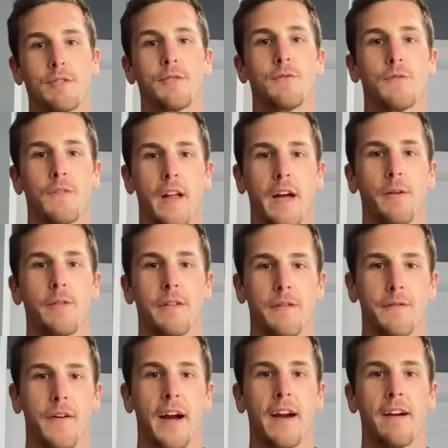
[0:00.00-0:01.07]
fly with a
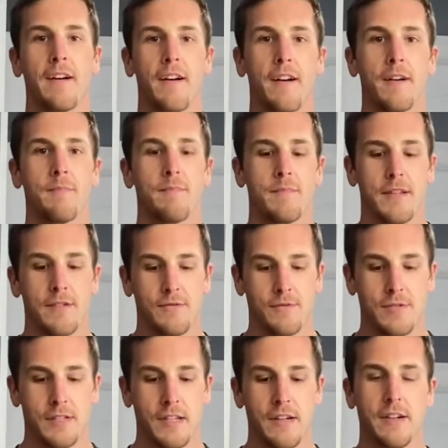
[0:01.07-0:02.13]
firearm, this
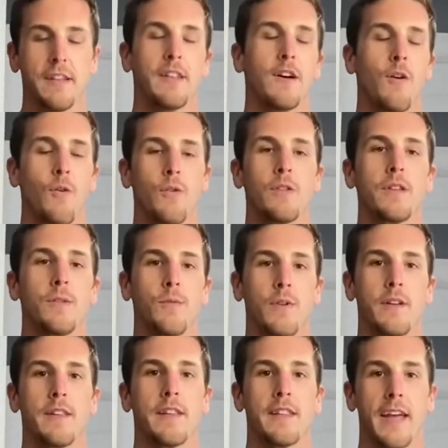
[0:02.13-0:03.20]
was literally the only
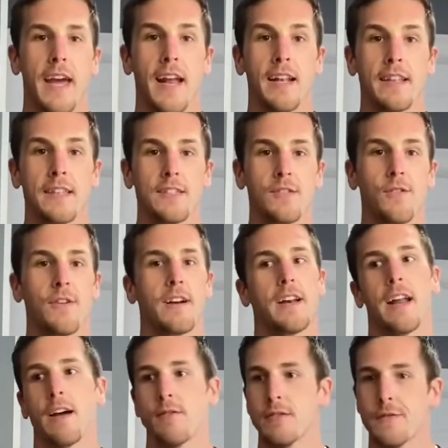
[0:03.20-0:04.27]
one that they had at the store,
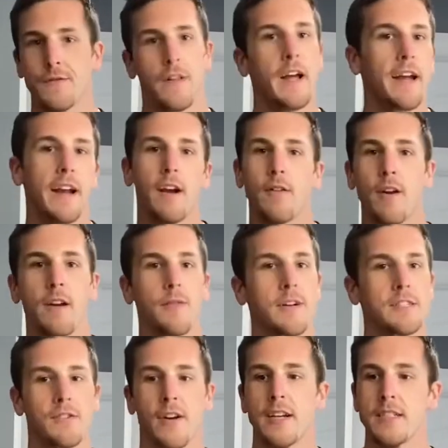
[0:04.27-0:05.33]
and I was flying out right away.
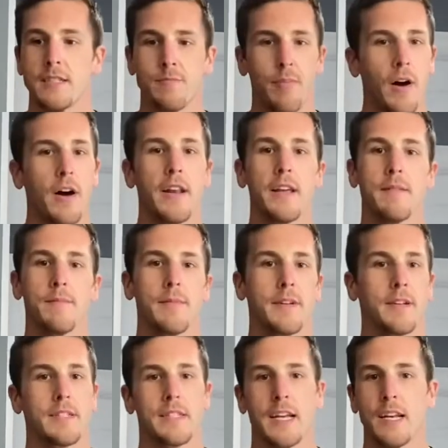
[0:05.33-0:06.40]
So I just bought it
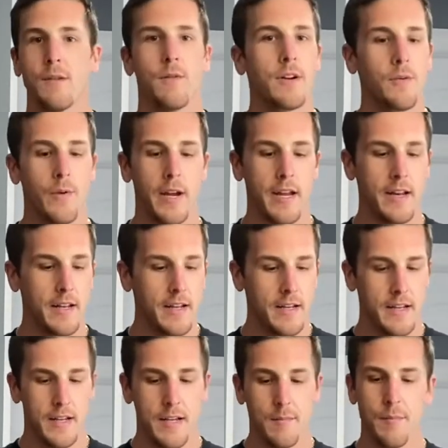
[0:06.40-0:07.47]
because I didn't want to wait.
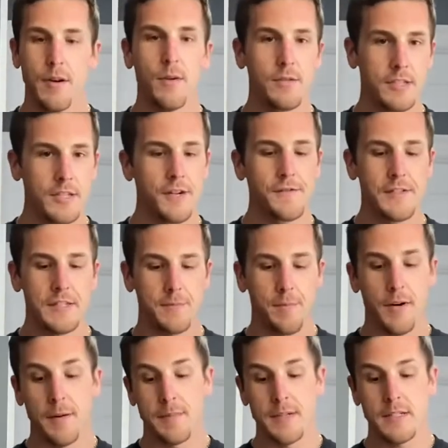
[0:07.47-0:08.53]
But it serves its
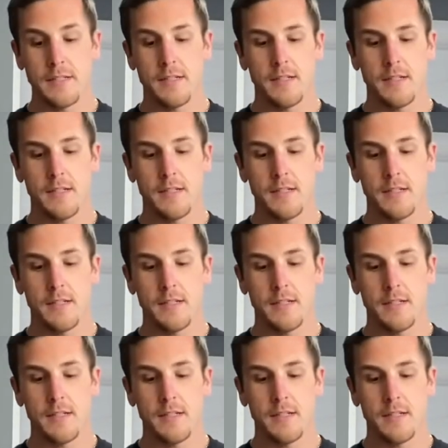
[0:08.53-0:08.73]
purpose.